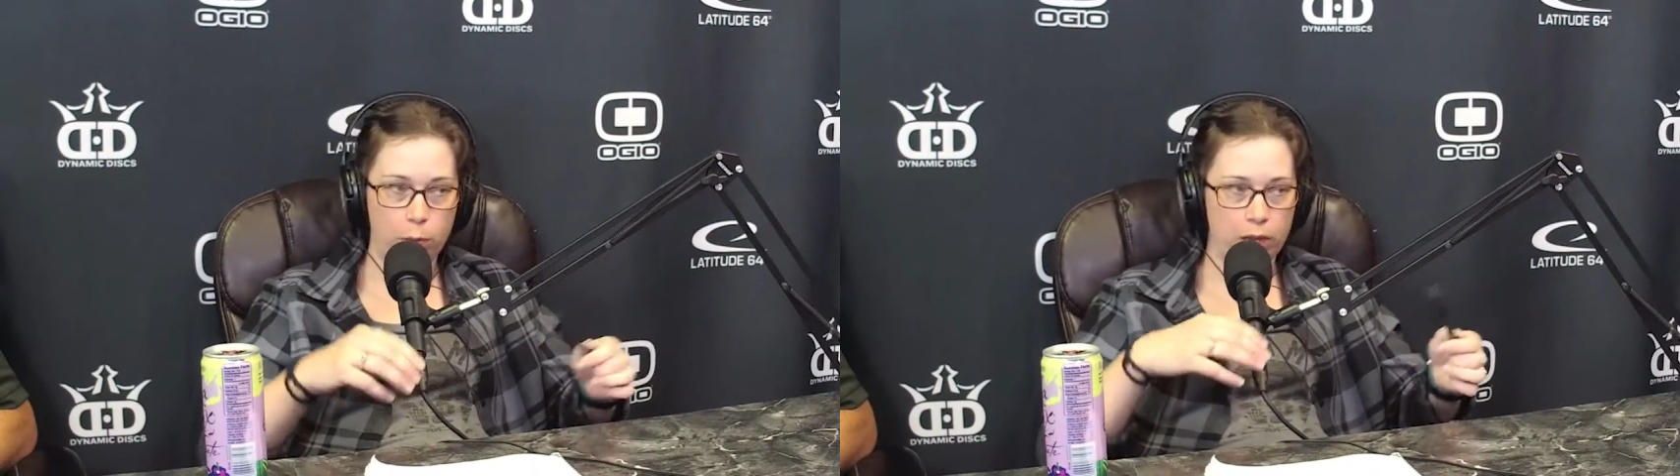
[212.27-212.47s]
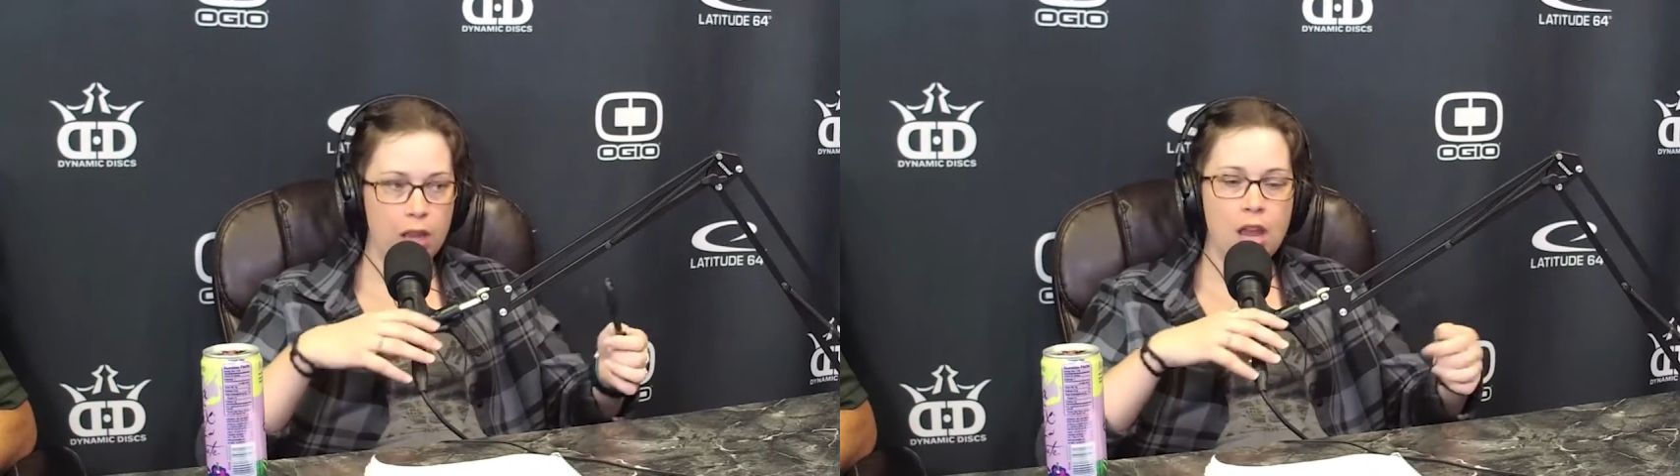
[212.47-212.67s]

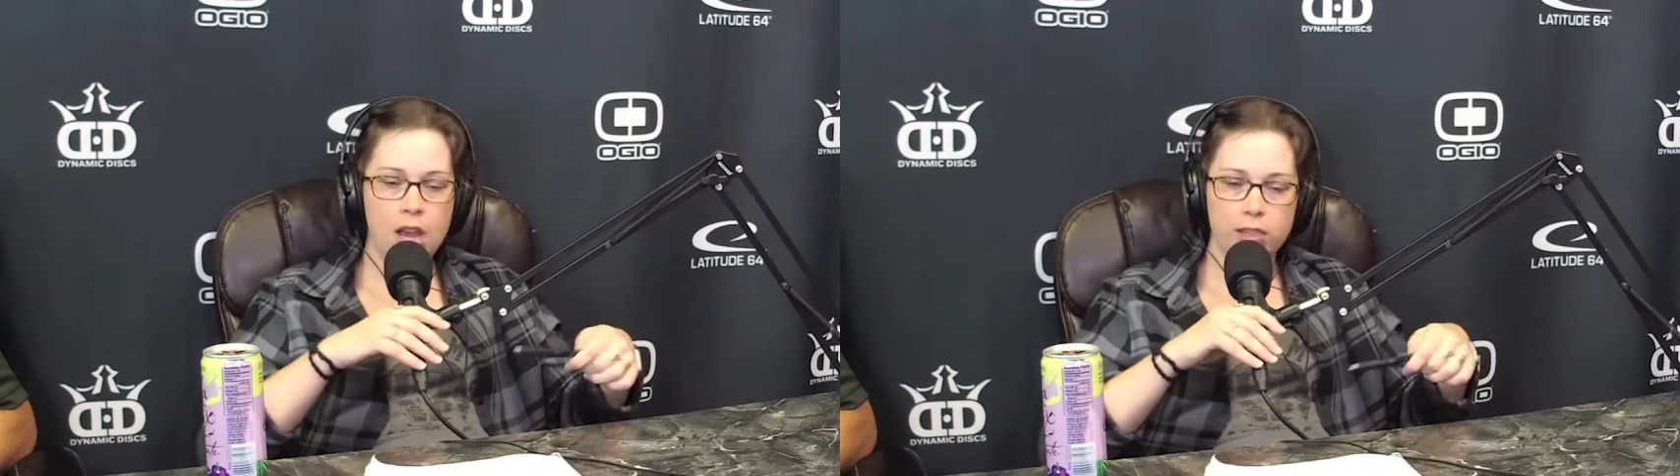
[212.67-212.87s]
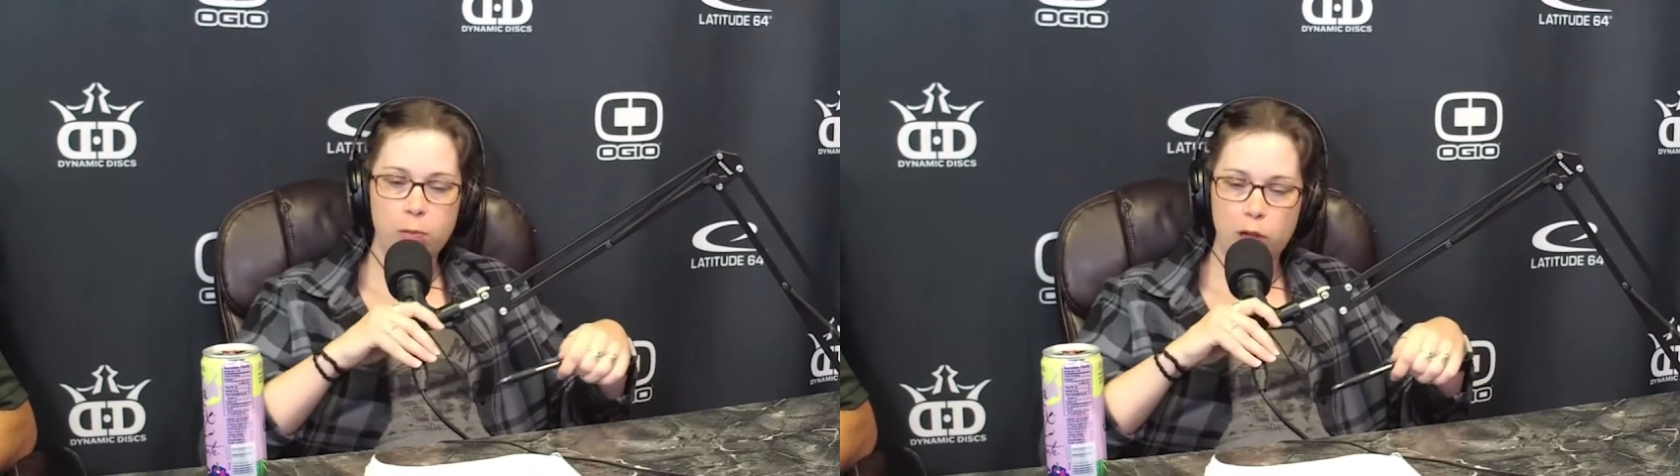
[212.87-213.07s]
but
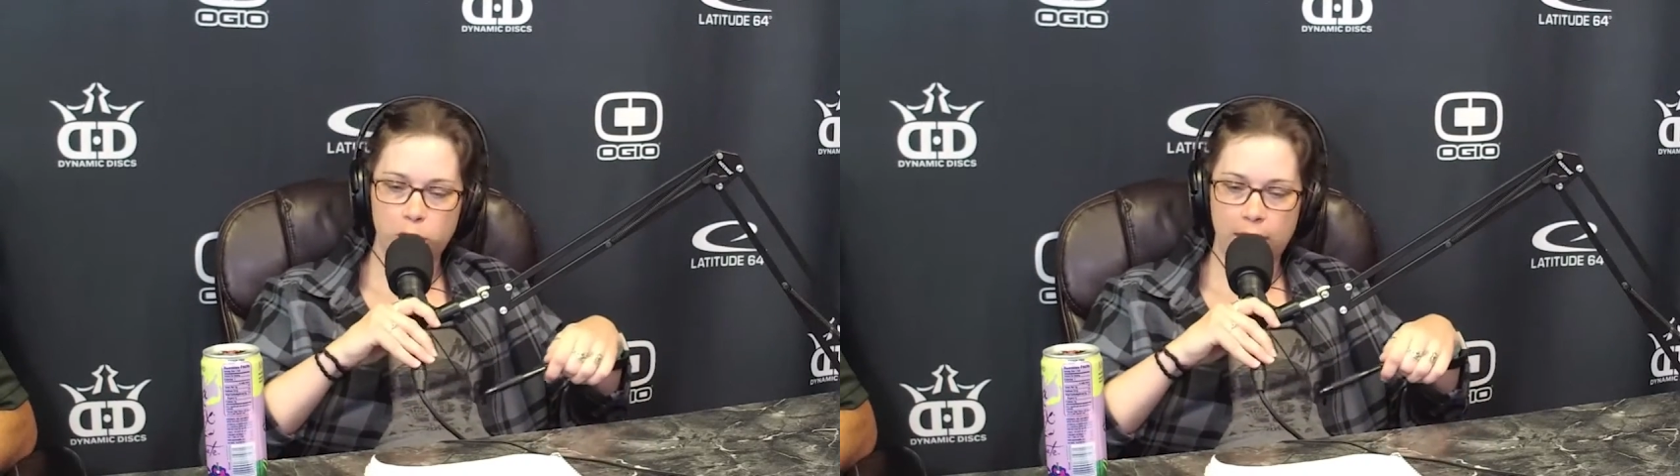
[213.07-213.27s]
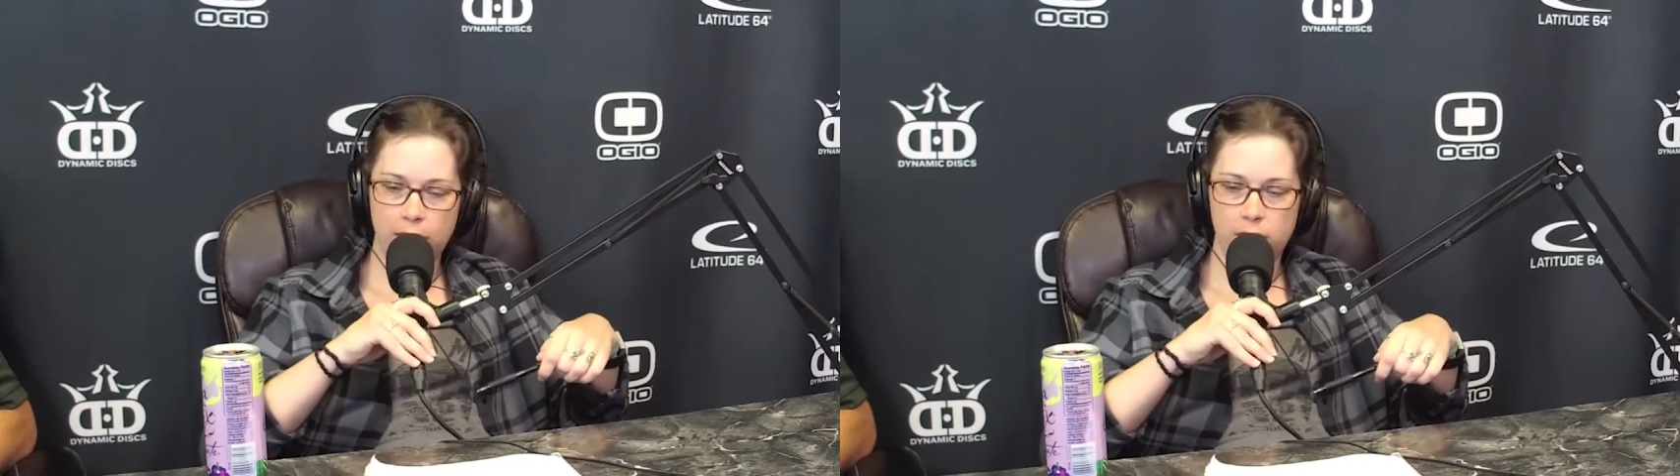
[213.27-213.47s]
a small
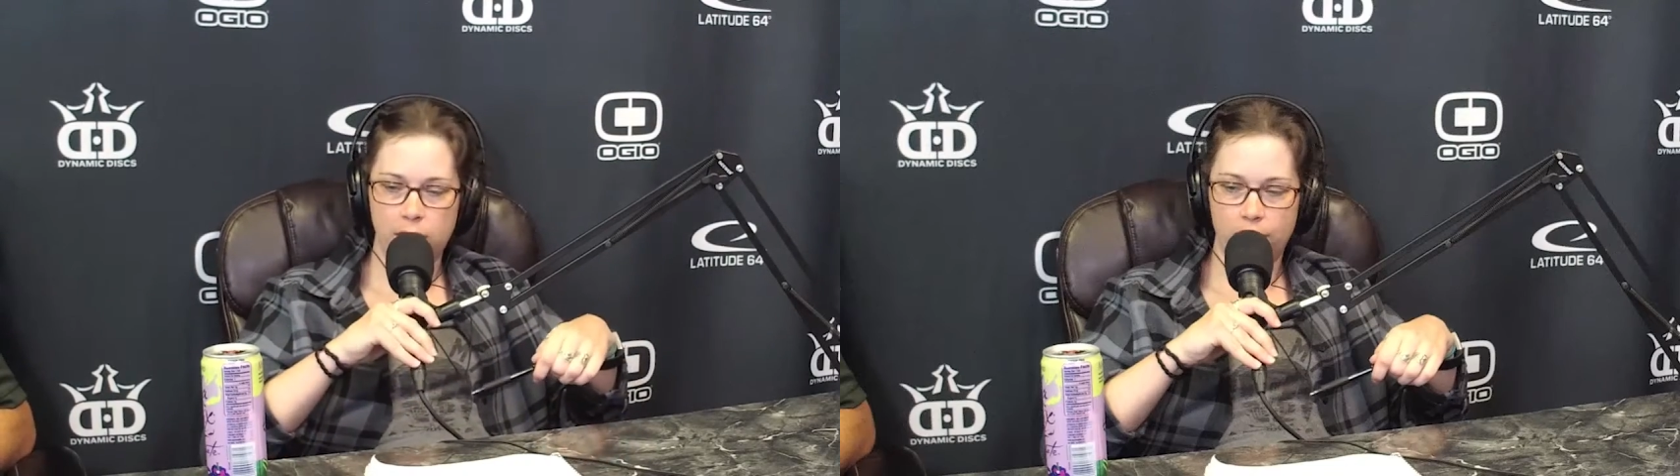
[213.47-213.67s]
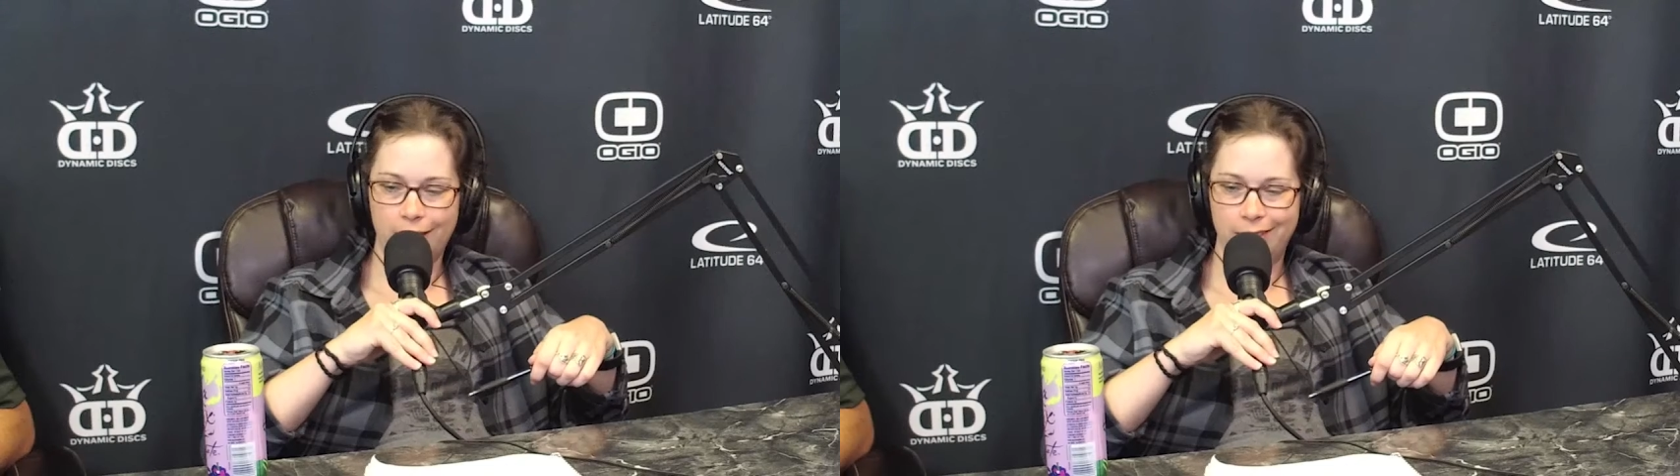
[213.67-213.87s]
change
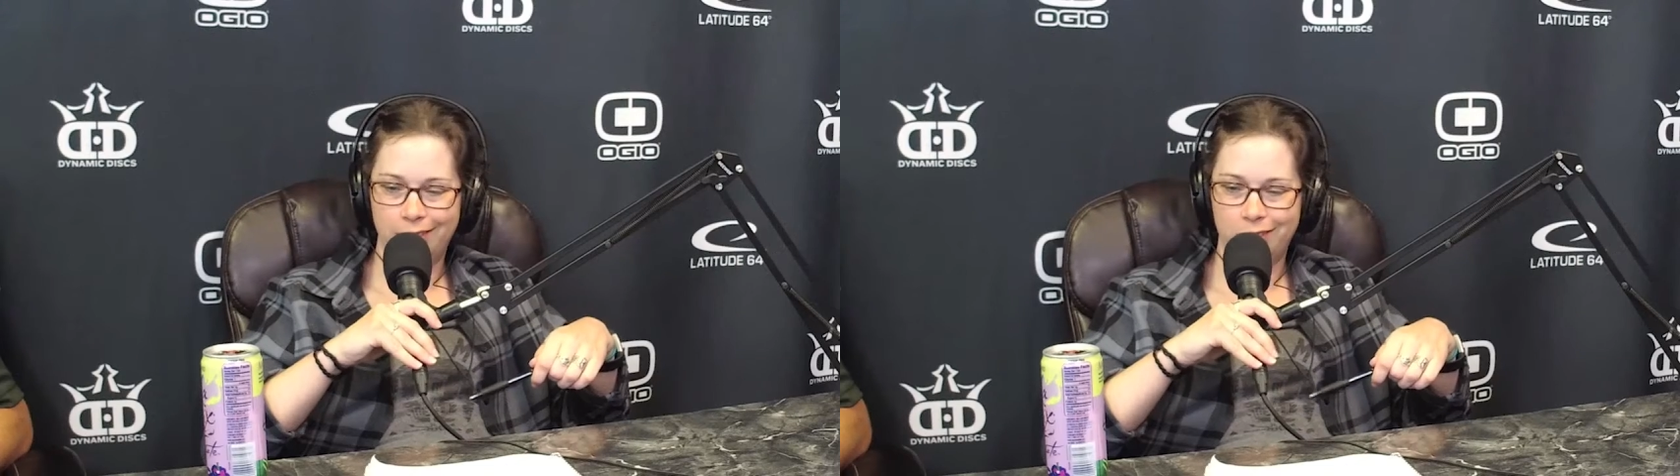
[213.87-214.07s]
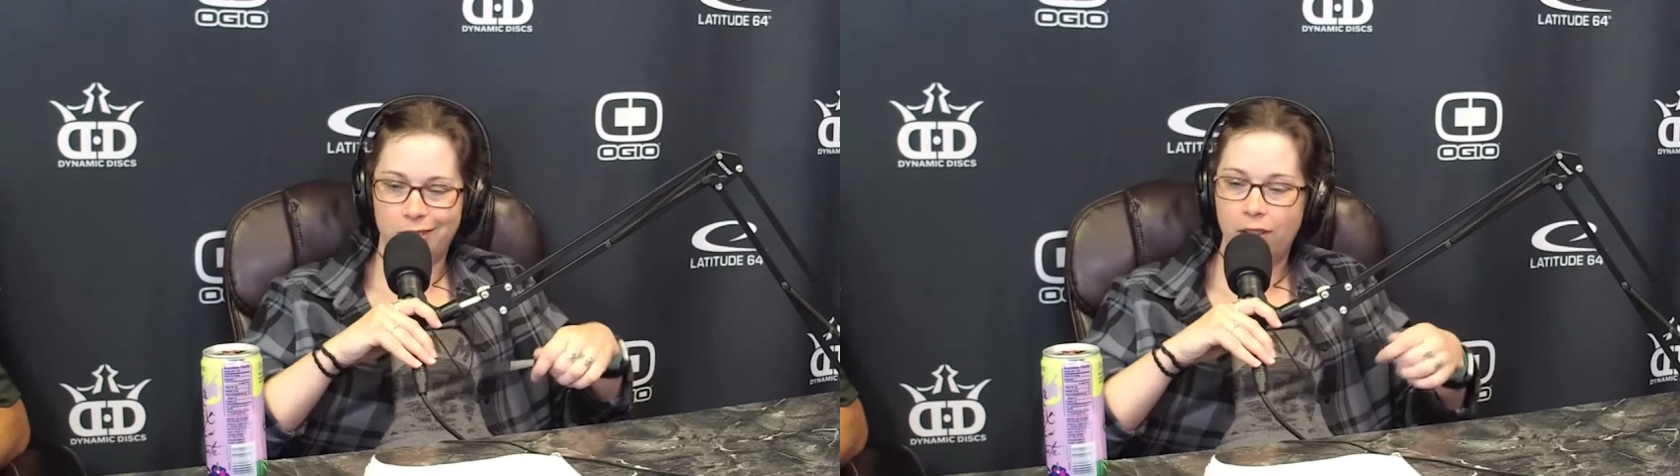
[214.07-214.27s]
that'll kind of just